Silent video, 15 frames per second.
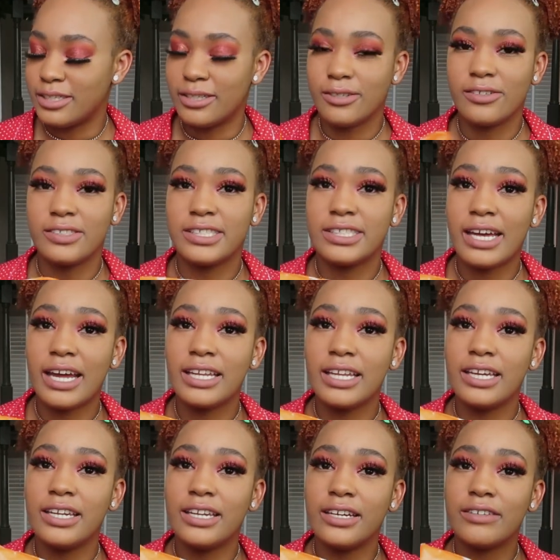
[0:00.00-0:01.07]
So
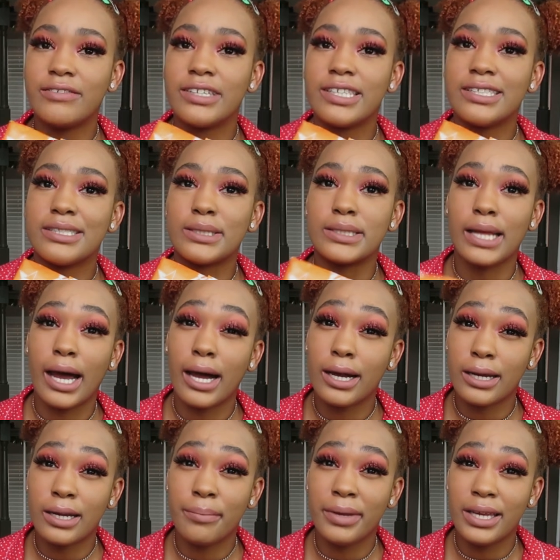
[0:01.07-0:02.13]
sadly enough, it's not
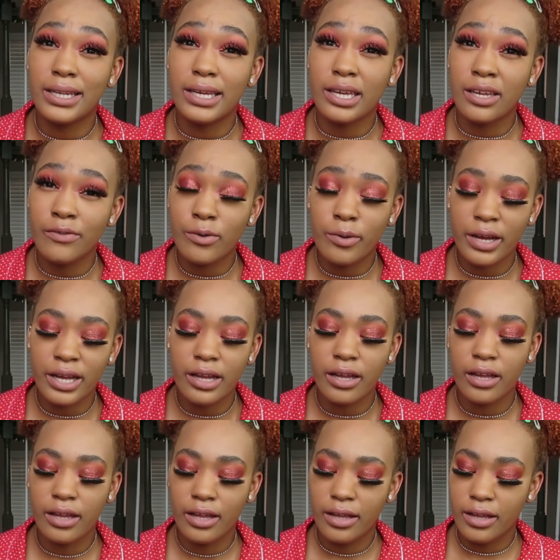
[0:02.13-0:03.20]
going to be in the giveaway
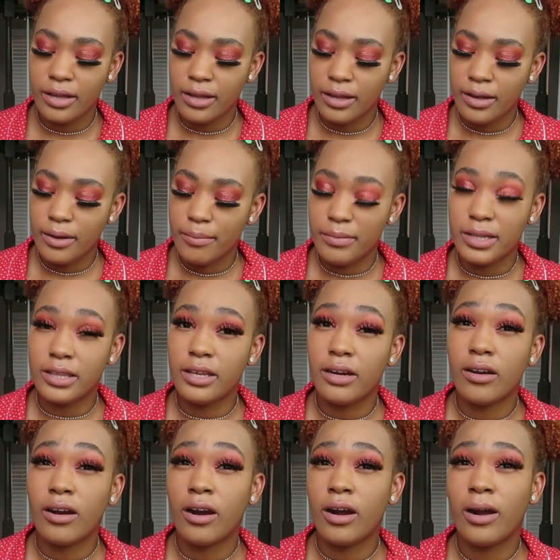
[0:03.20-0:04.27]
but
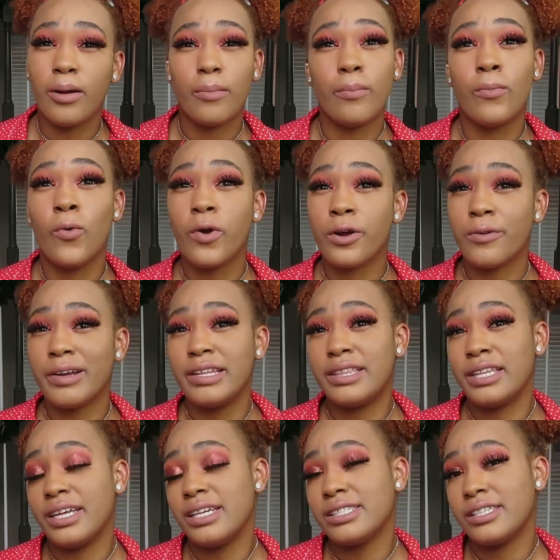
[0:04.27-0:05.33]
there are more
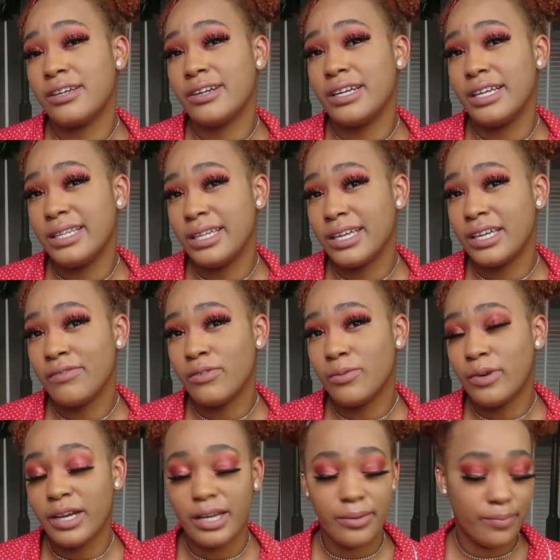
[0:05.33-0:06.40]
great things that are in the
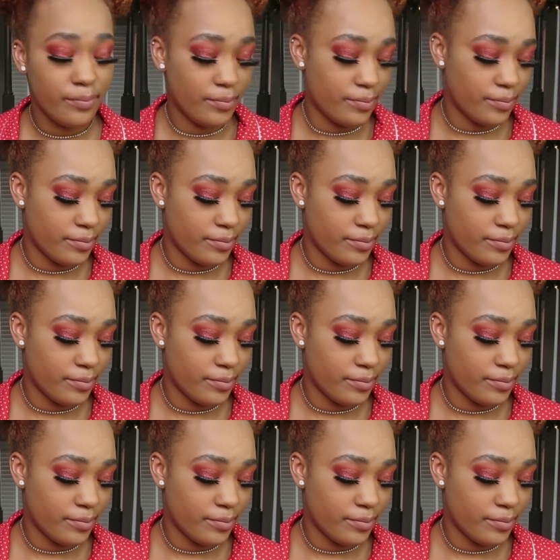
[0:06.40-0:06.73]
giveaway.